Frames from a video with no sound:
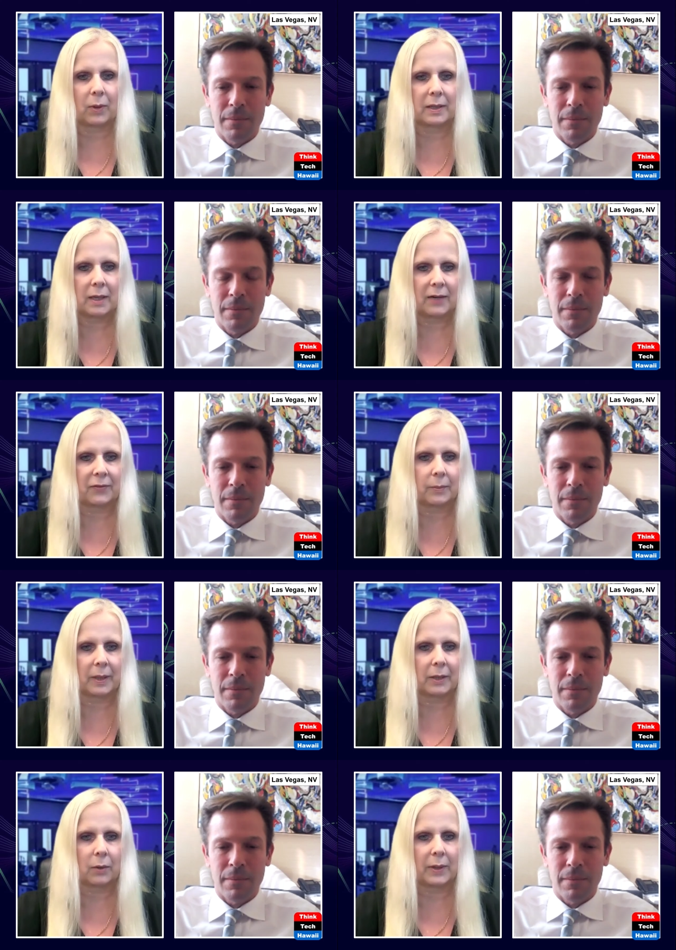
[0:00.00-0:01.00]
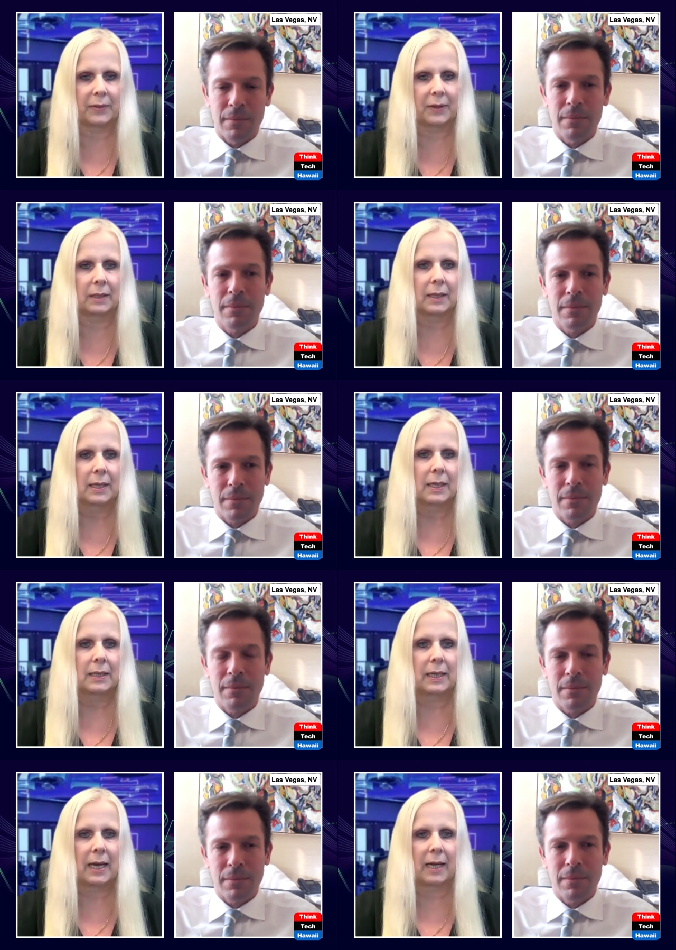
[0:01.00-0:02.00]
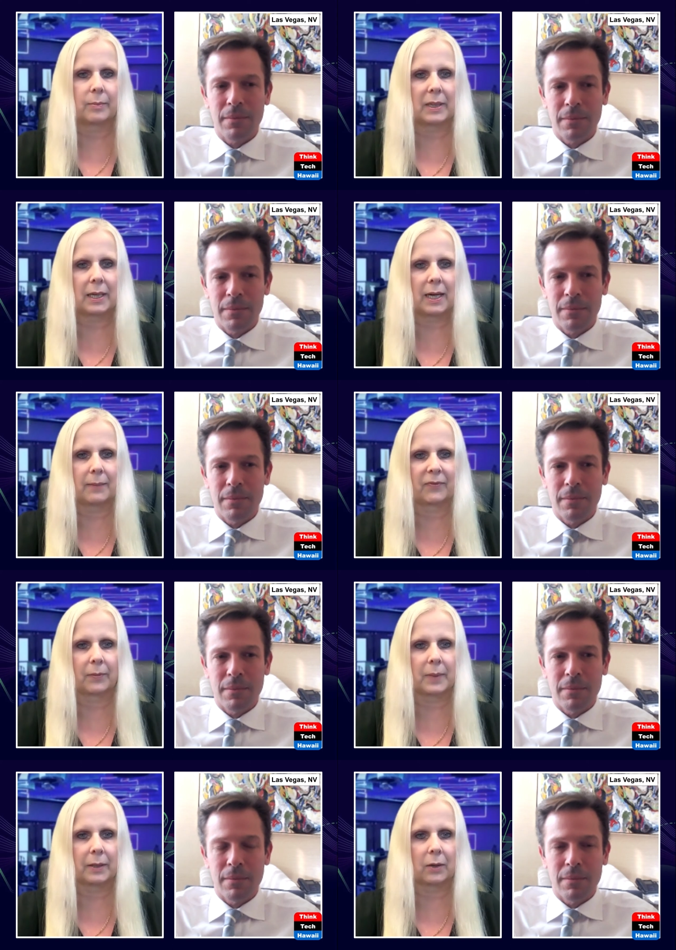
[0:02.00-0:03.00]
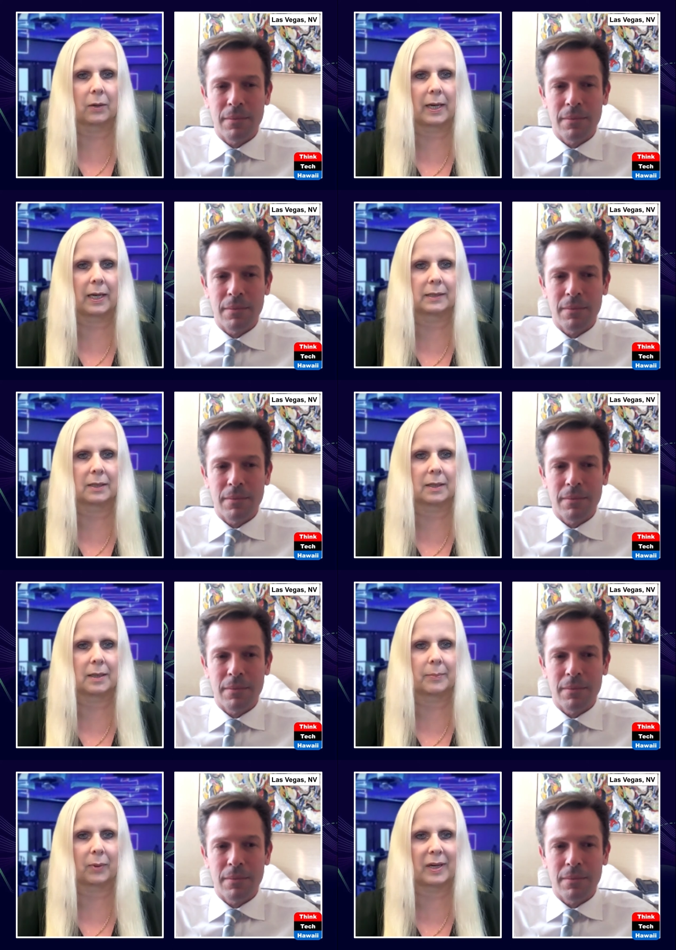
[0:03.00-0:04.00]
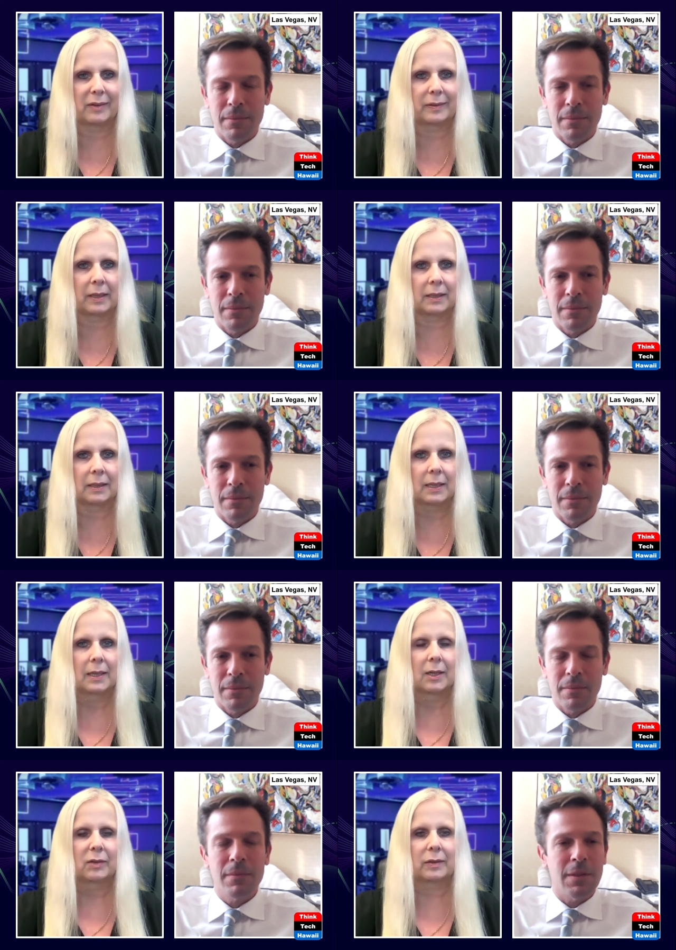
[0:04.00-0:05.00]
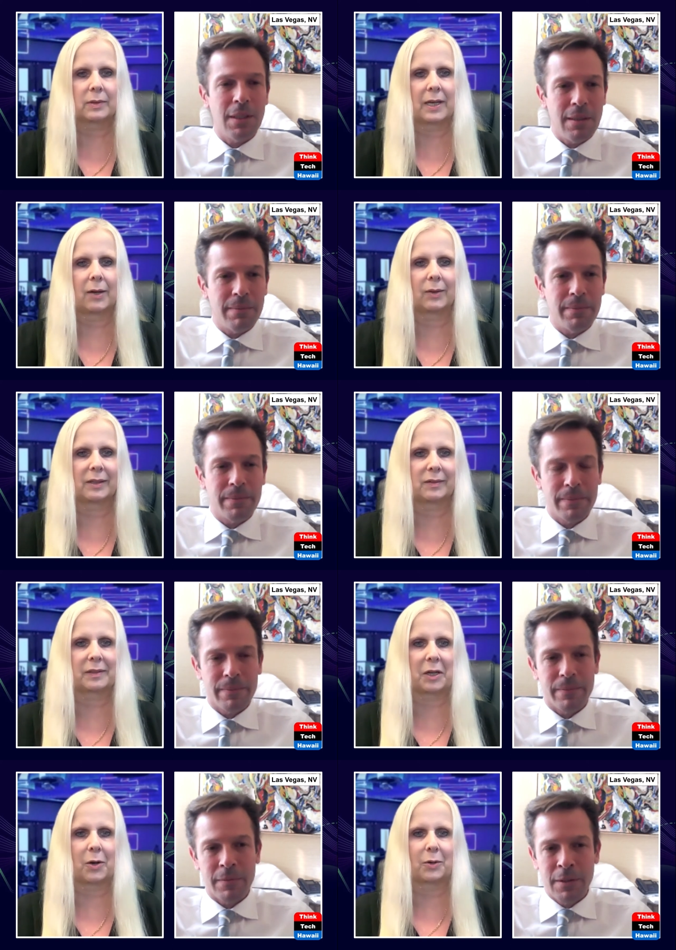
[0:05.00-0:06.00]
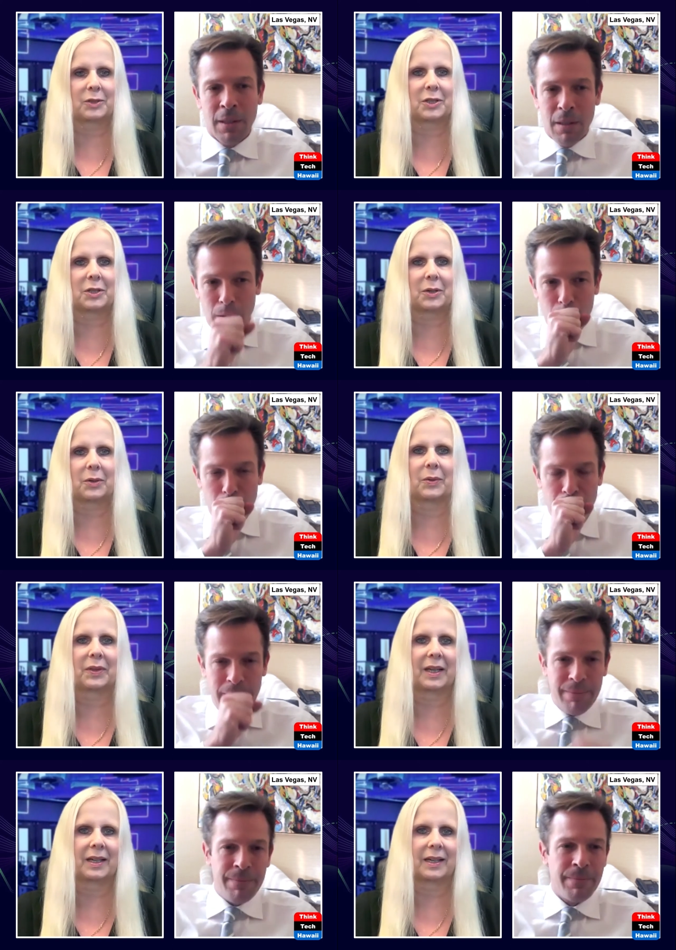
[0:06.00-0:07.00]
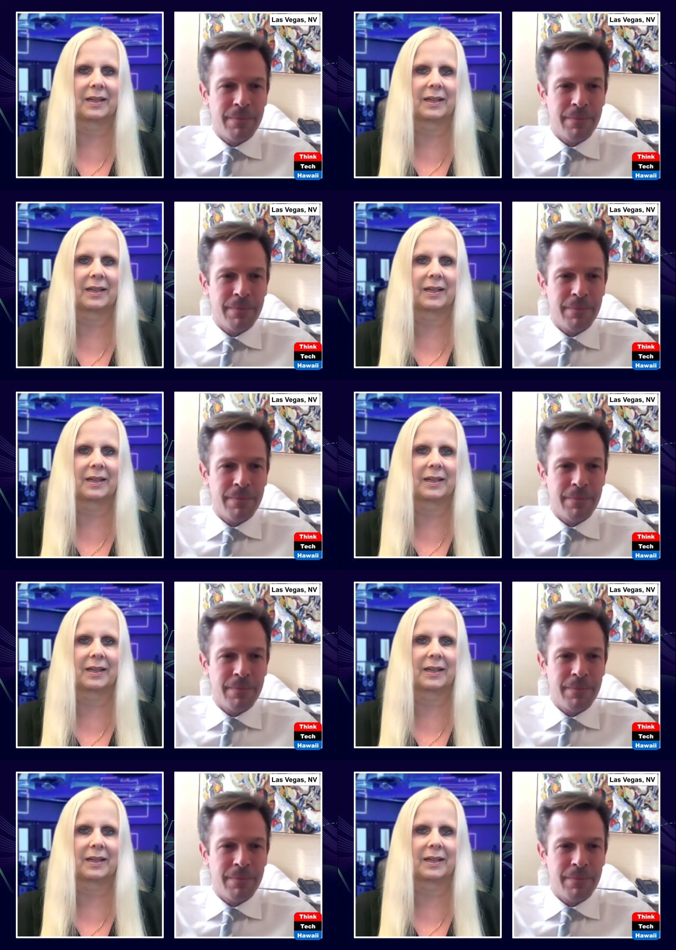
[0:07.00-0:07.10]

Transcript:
Speaker 1: who are not familiar with it can become familiar and embrace it. So now let's go to the